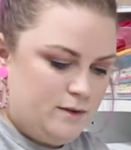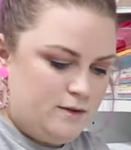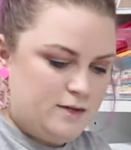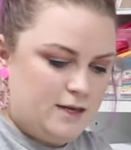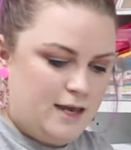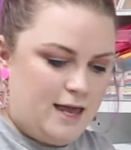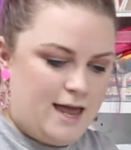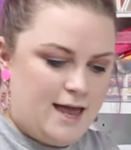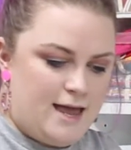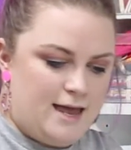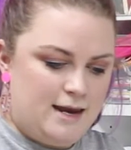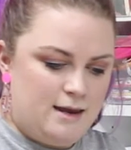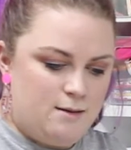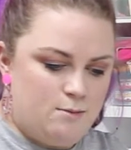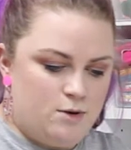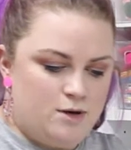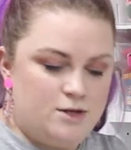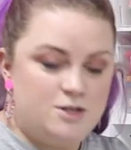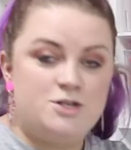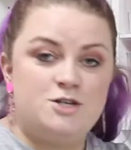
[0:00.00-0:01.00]
to get any
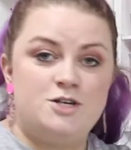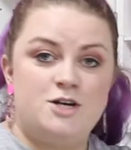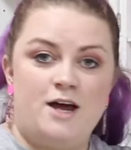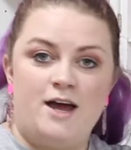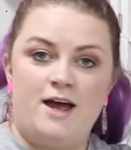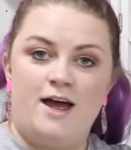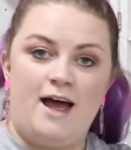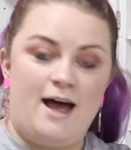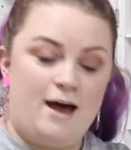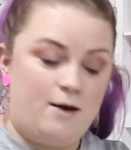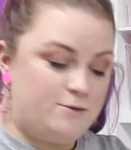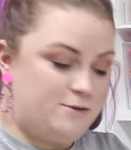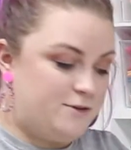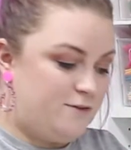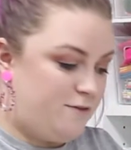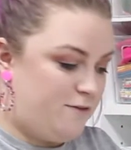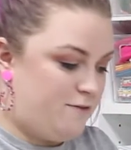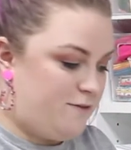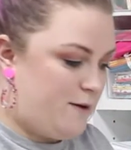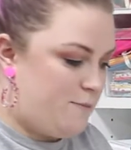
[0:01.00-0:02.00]
moisture out
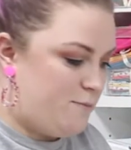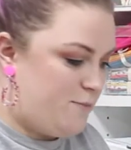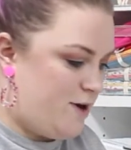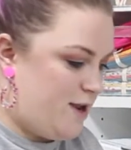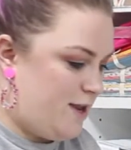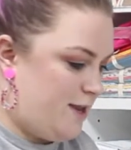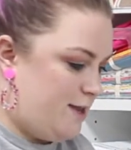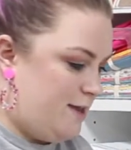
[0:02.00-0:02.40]
of the fabric.